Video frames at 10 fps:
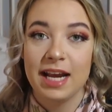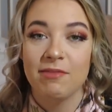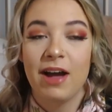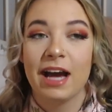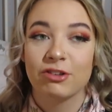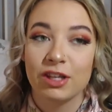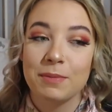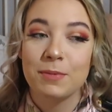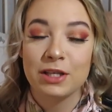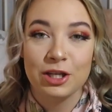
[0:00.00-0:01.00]
and I've
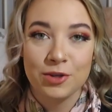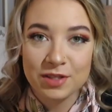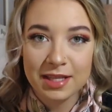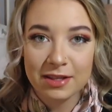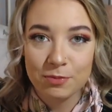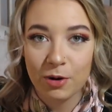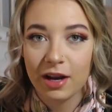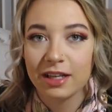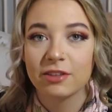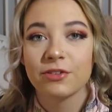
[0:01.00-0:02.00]
actually been using this
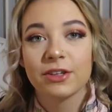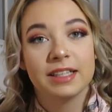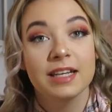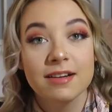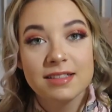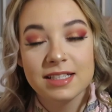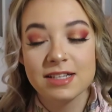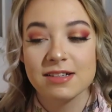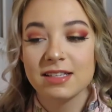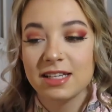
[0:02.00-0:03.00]
product for years and
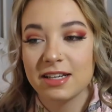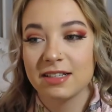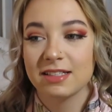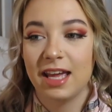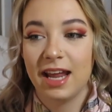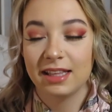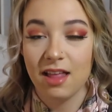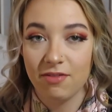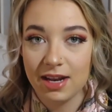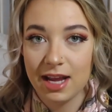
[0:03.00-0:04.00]
years and years, and I love it.